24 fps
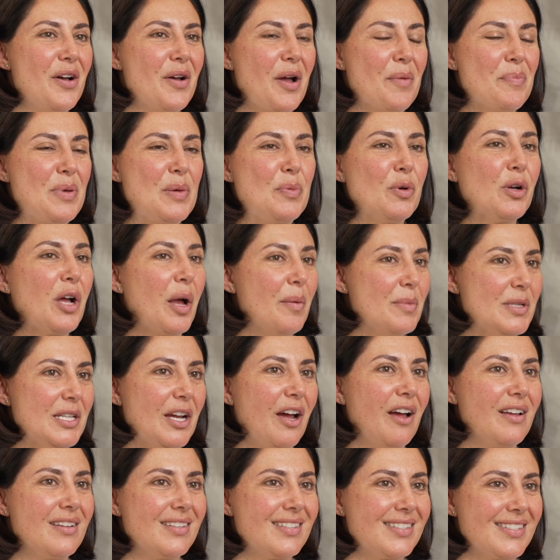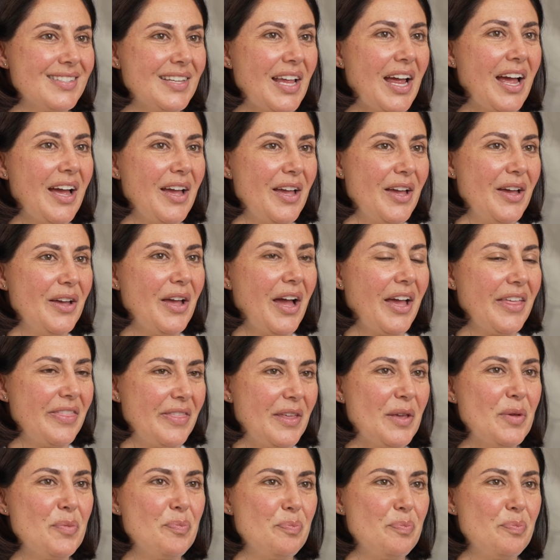People come to us, I, I, think,